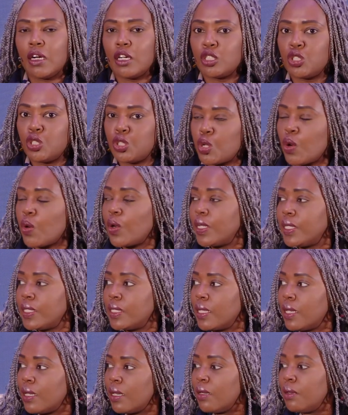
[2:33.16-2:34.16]

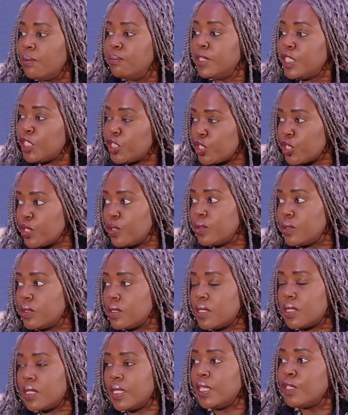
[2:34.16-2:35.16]
join
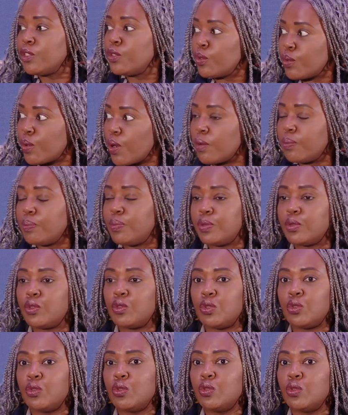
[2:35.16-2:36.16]
missions in Europe
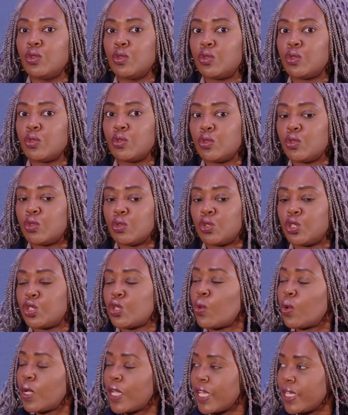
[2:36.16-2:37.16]
to
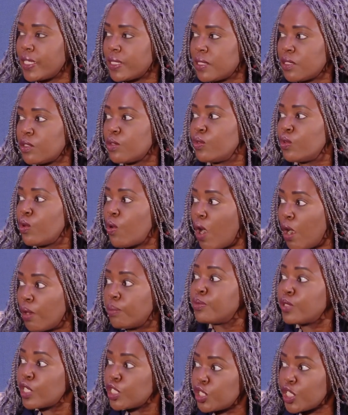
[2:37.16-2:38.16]
showcase, our
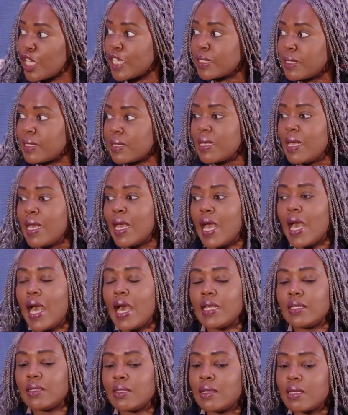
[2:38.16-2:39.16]
project.
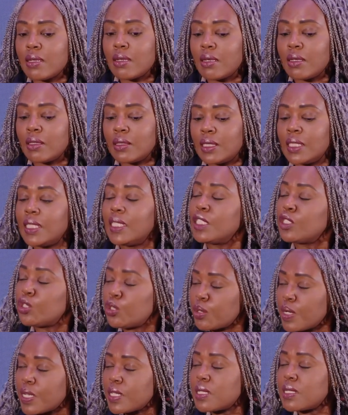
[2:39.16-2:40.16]
And the
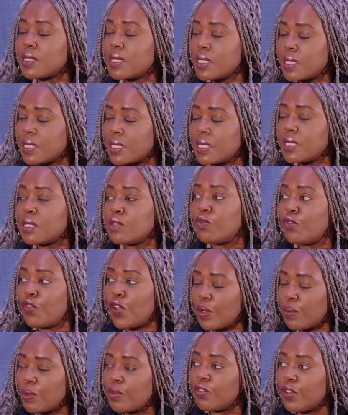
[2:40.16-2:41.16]
interest is
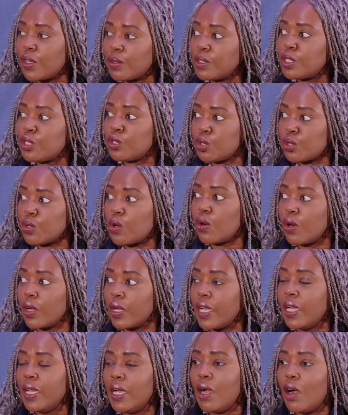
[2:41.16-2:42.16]
very, very strong.
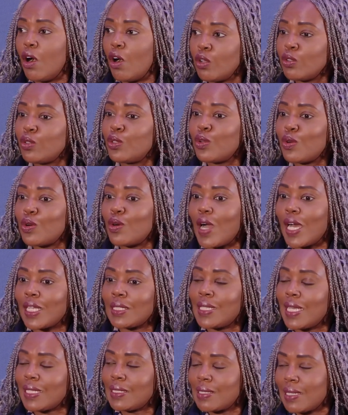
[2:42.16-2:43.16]
Although
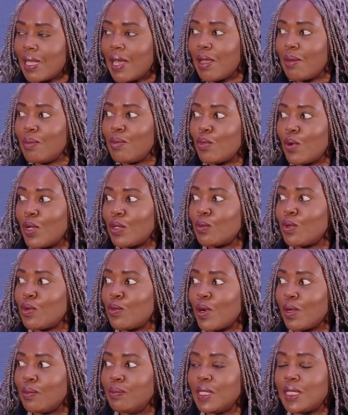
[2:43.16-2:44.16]
at that time, when we
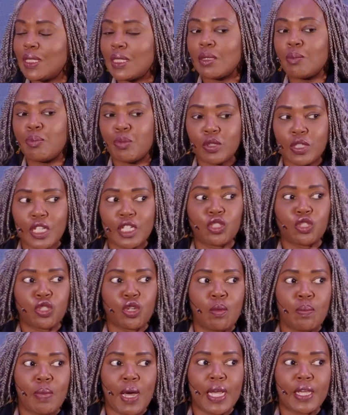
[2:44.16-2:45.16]
were meeting
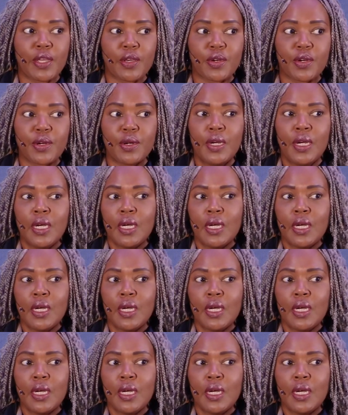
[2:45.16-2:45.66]
potential buyers,